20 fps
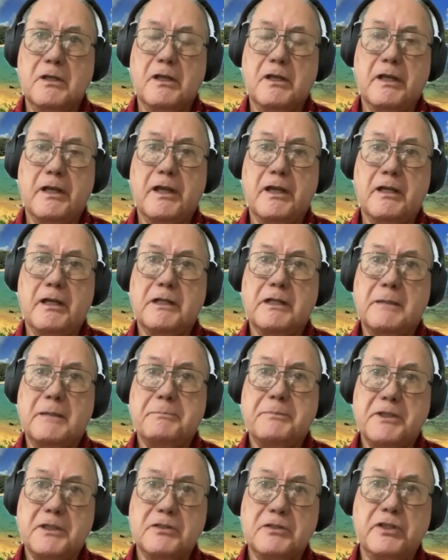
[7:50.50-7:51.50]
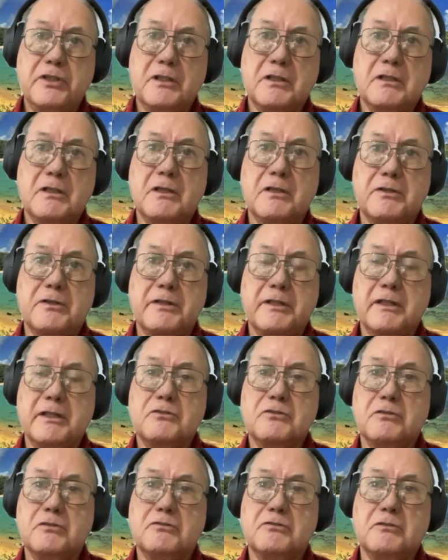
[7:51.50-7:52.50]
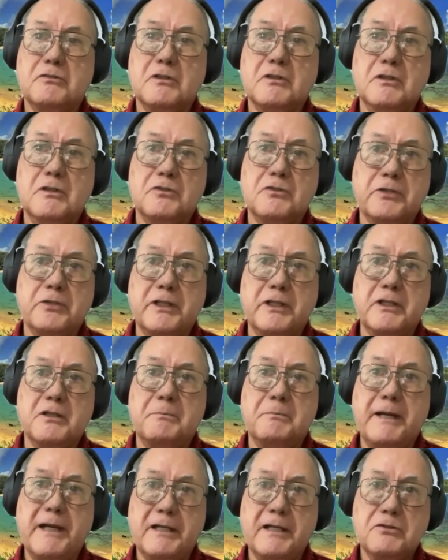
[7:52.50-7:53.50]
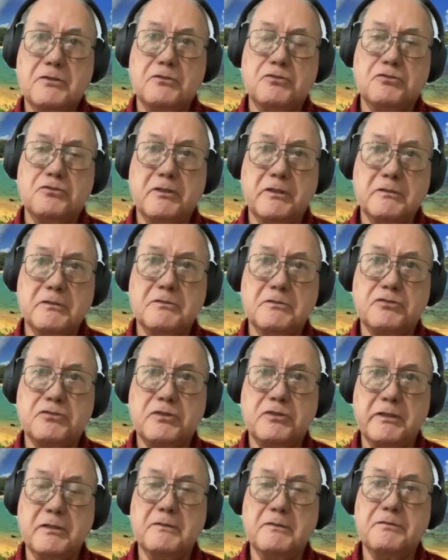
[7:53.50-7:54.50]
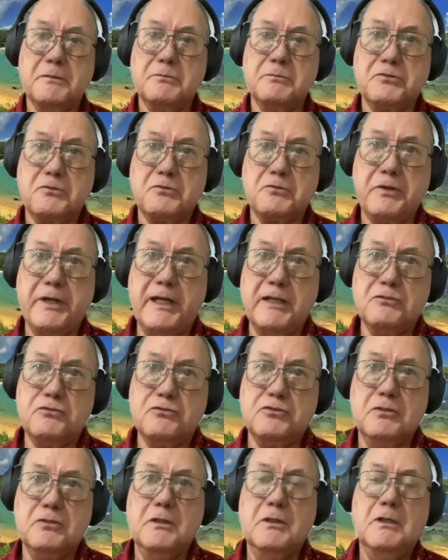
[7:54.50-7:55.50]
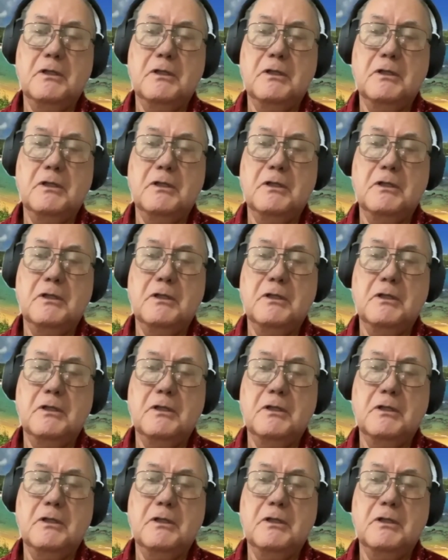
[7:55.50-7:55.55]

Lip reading: and upending things and trying to go back to starting from scratch.